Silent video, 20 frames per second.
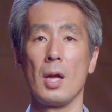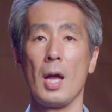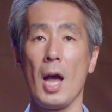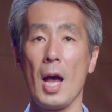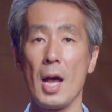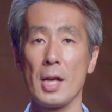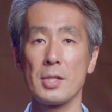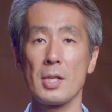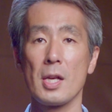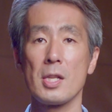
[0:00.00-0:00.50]

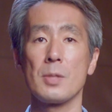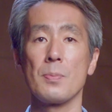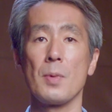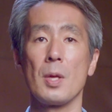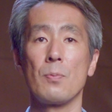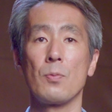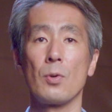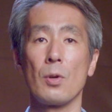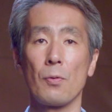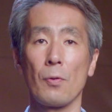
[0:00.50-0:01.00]
Others may
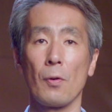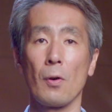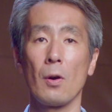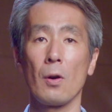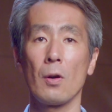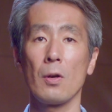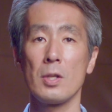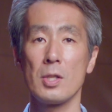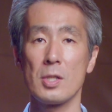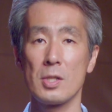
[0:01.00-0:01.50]

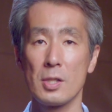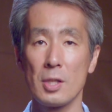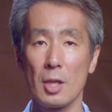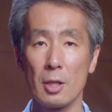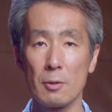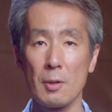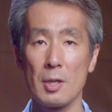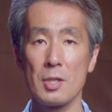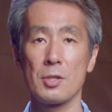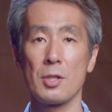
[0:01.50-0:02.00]
prefer
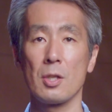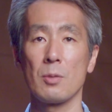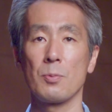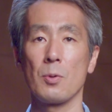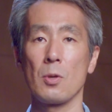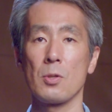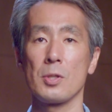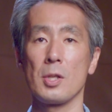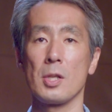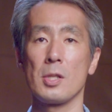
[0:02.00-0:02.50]
sequential
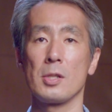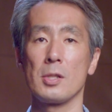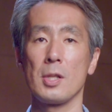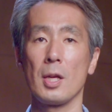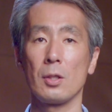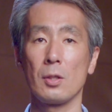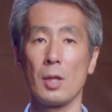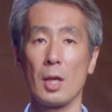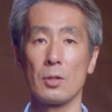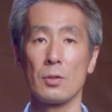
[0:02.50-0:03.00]
process
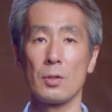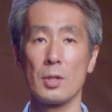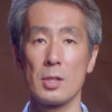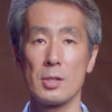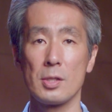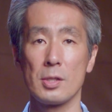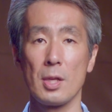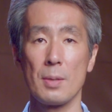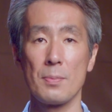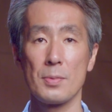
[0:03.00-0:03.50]
that address
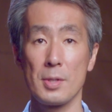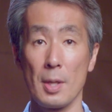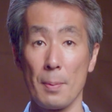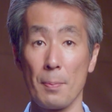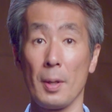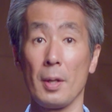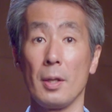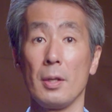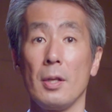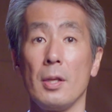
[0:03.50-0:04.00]
them
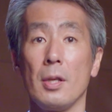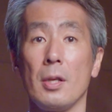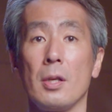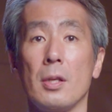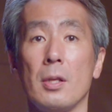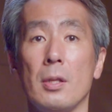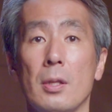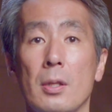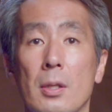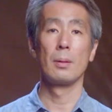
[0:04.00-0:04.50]
separately.
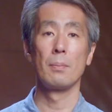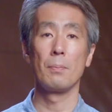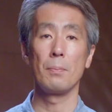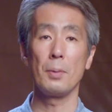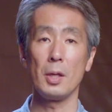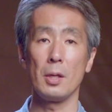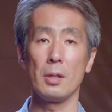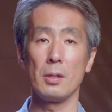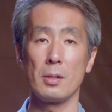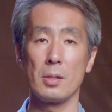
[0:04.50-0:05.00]

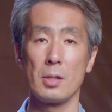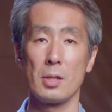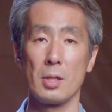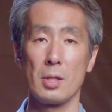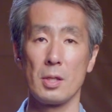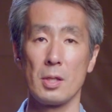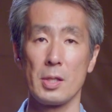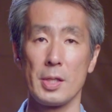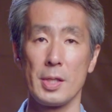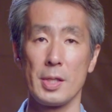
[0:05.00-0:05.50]
B.
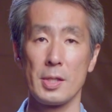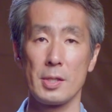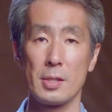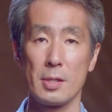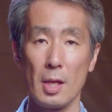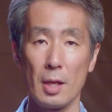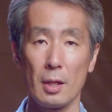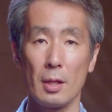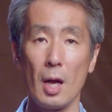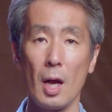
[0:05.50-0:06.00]

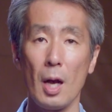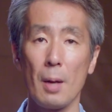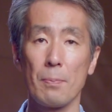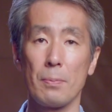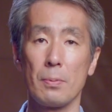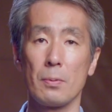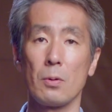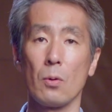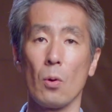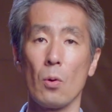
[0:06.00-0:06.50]
Set up
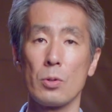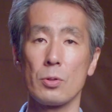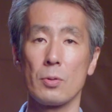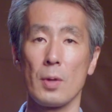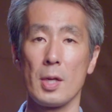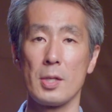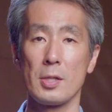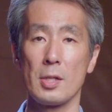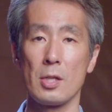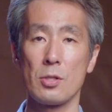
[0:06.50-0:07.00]

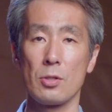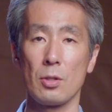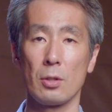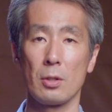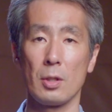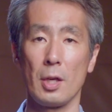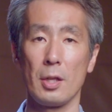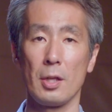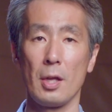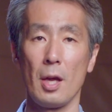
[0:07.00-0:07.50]
authorization
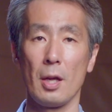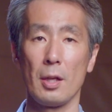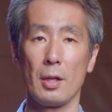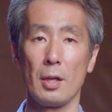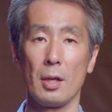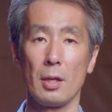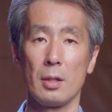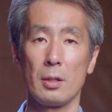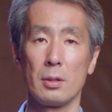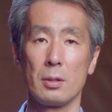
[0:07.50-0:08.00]

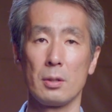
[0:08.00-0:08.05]
criteria.